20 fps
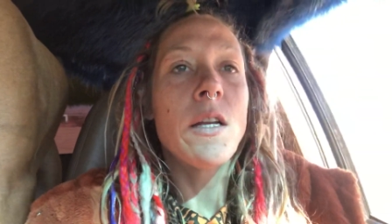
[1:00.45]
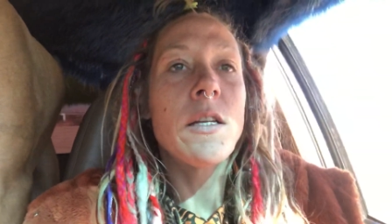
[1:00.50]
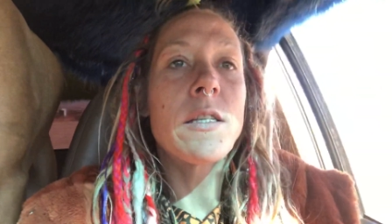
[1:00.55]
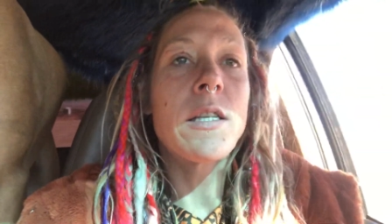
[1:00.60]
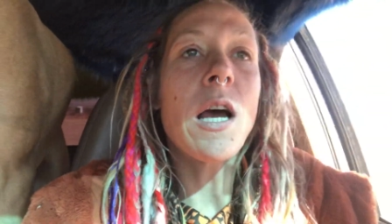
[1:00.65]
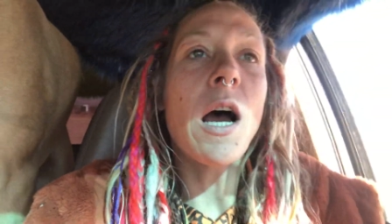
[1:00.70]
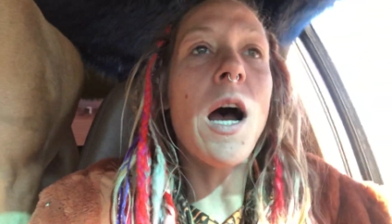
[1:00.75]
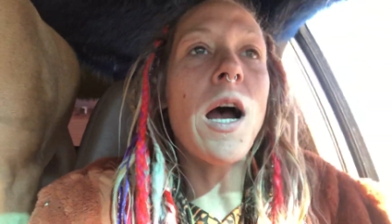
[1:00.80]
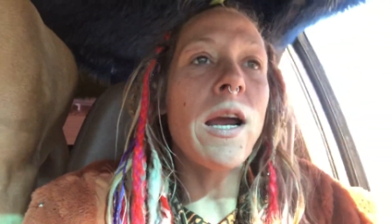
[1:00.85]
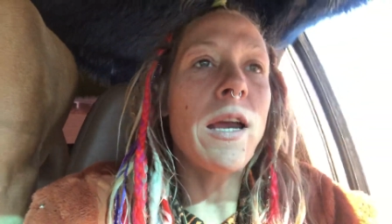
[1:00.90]

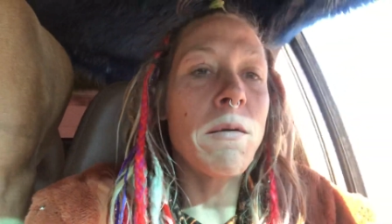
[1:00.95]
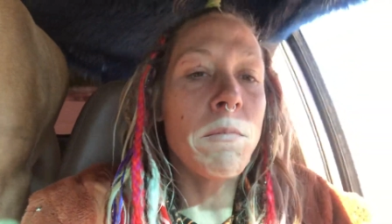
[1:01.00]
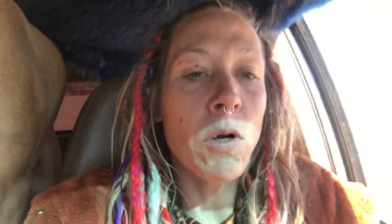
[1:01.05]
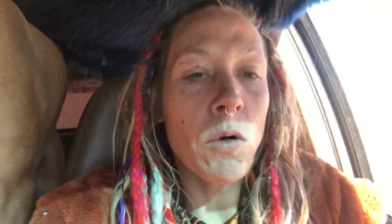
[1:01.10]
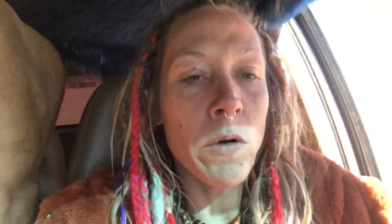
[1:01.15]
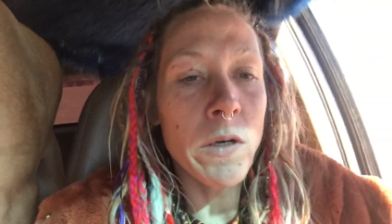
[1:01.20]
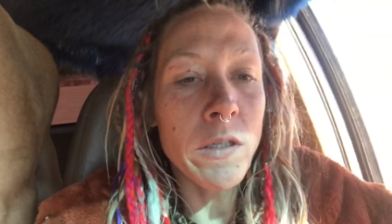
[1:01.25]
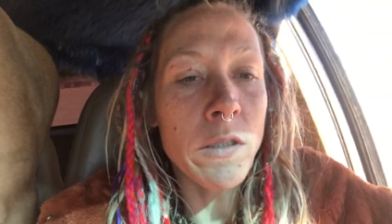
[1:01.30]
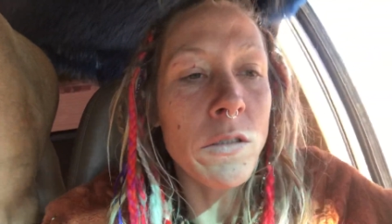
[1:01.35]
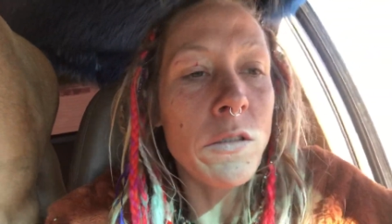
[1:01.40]
thyme
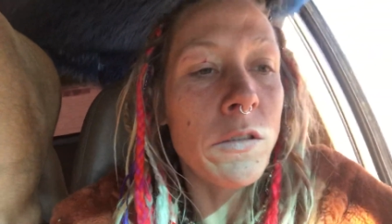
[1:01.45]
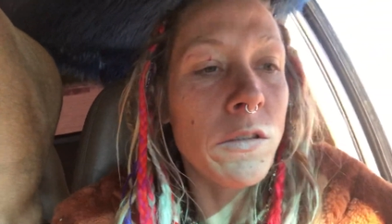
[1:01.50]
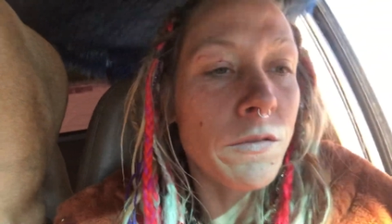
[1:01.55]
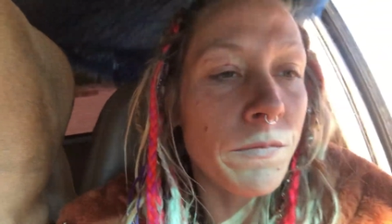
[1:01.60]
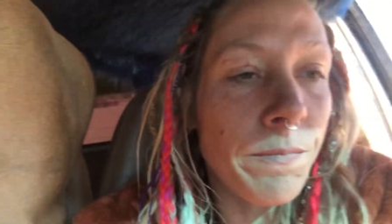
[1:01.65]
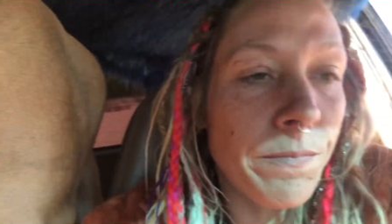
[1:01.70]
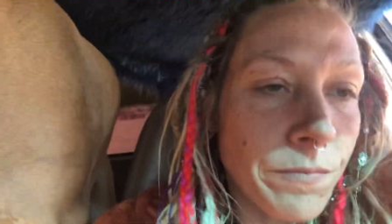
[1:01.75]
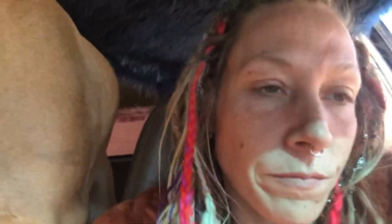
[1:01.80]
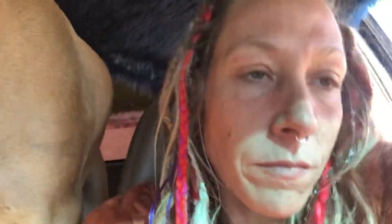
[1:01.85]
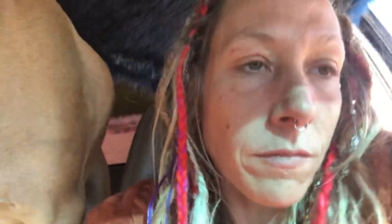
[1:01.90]
oil.
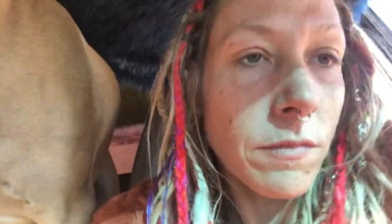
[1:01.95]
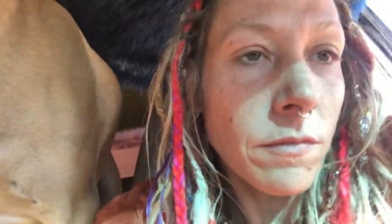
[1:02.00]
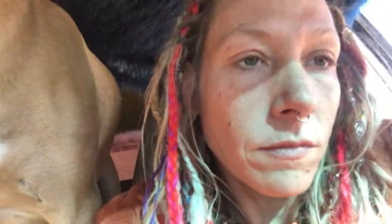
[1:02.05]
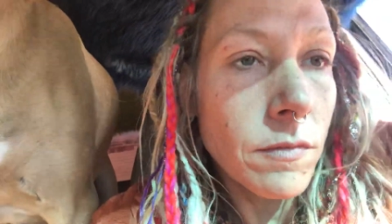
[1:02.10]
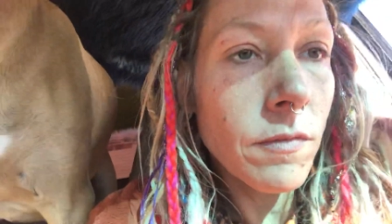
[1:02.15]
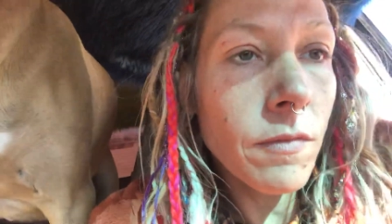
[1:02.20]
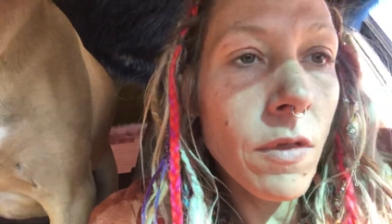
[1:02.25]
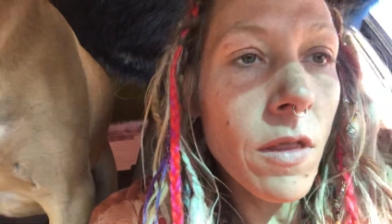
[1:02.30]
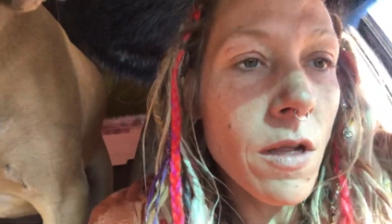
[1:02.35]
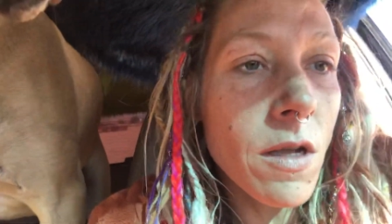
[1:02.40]

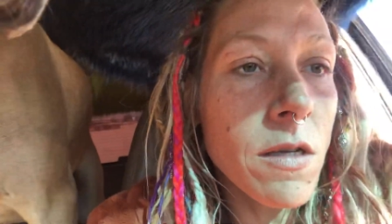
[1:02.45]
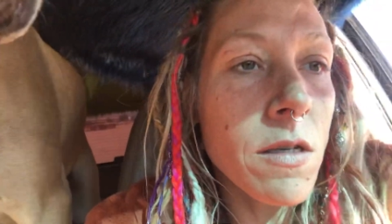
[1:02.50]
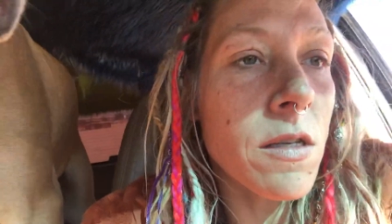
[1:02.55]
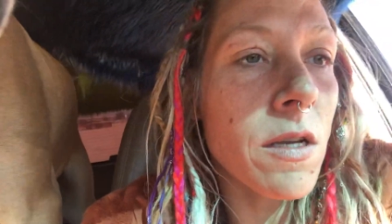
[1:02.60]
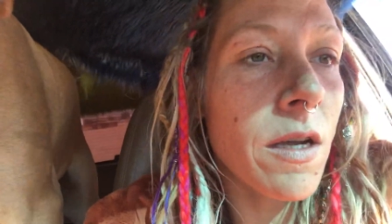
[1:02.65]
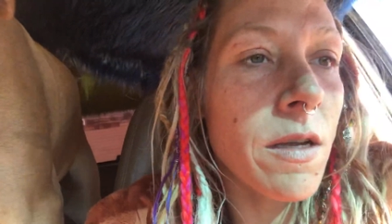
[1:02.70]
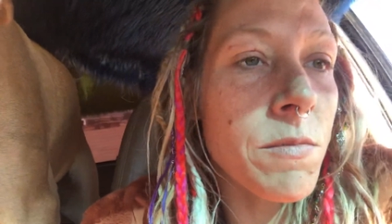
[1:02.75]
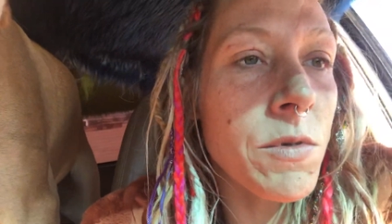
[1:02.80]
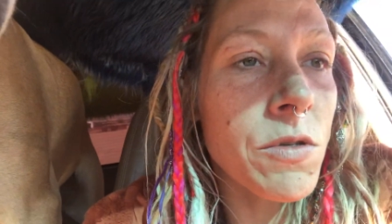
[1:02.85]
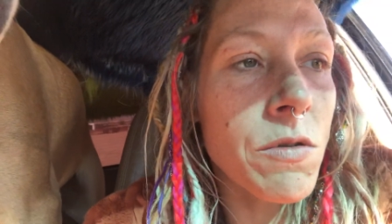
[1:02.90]

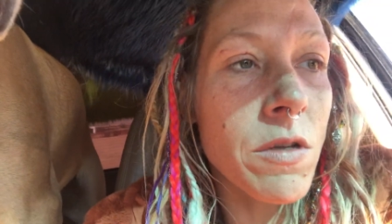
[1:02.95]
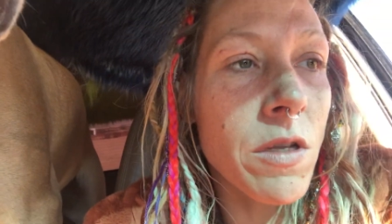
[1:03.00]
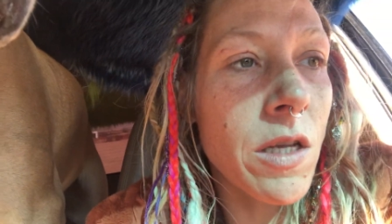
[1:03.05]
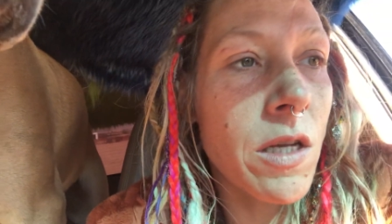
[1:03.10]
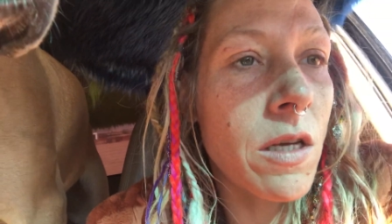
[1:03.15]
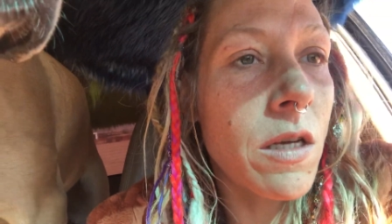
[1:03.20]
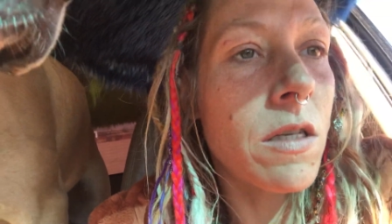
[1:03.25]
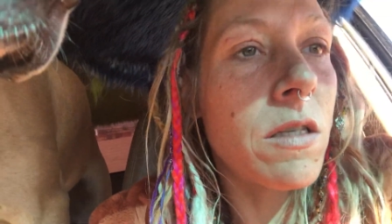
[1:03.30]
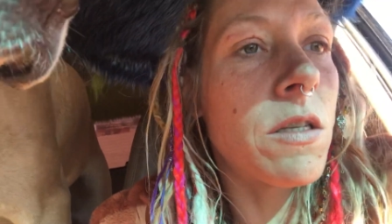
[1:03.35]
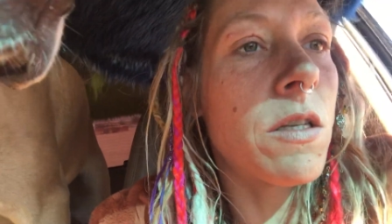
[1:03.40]
Thyme's really
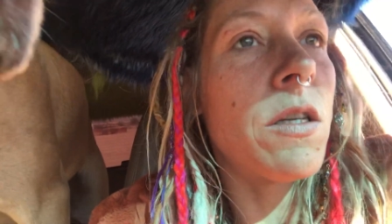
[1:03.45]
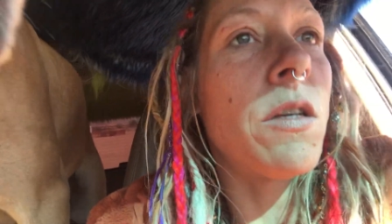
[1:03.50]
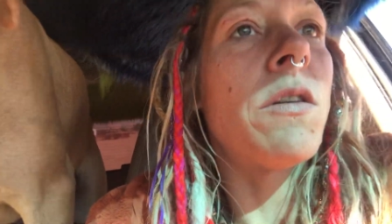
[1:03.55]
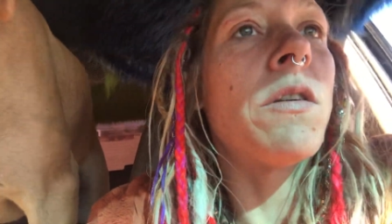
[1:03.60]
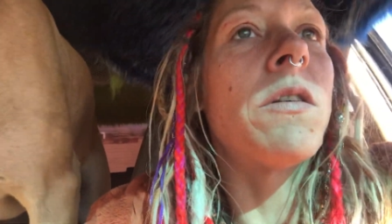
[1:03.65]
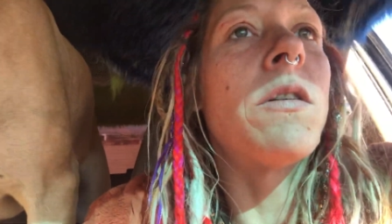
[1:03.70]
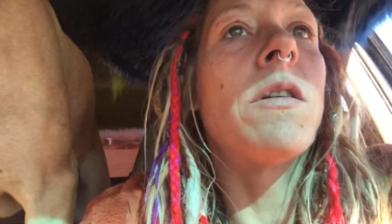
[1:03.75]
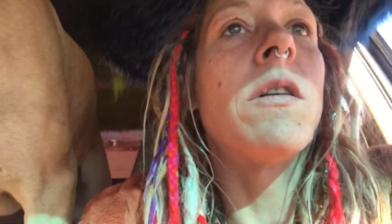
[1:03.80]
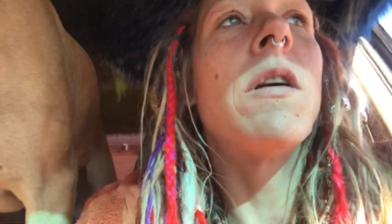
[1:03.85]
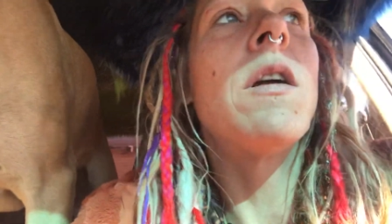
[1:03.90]
good too.